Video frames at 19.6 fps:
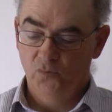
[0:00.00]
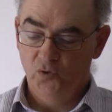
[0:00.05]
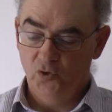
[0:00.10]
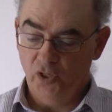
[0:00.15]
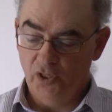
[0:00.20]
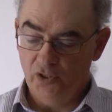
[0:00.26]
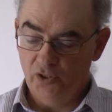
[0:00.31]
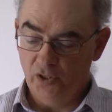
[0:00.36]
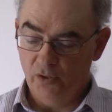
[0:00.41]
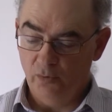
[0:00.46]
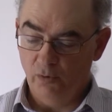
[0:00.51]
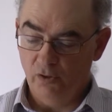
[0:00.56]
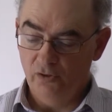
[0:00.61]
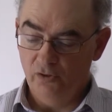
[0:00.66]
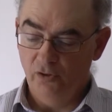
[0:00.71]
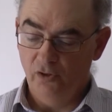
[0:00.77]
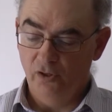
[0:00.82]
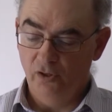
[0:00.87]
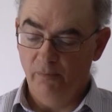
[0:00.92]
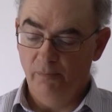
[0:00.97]
Jesus
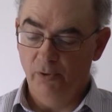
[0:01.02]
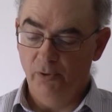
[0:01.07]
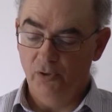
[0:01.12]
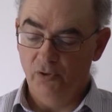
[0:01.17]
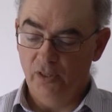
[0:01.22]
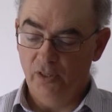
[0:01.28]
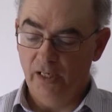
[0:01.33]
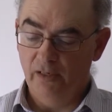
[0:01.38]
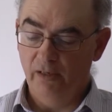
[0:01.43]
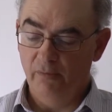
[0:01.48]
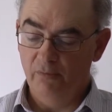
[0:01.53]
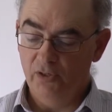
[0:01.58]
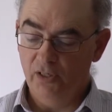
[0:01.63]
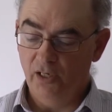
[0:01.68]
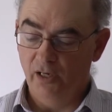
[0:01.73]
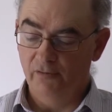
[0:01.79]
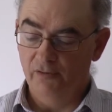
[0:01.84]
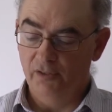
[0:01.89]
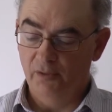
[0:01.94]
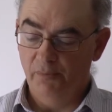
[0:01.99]
wasn't going to put down
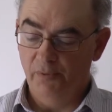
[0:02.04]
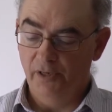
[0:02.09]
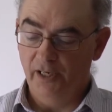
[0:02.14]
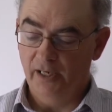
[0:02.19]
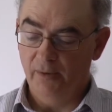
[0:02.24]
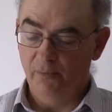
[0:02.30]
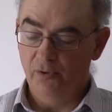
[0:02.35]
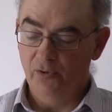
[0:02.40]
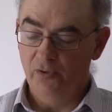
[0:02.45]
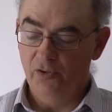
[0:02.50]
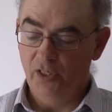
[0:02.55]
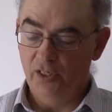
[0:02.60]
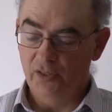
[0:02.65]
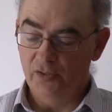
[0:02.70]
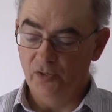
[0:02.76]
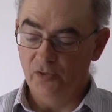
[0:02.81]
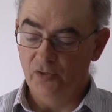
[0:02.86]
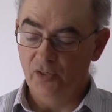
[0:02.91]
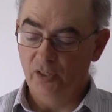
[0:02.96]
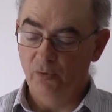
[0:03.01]
himself to pick up with
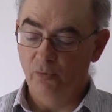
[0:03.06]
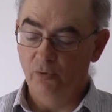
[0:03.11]
Jesus, and he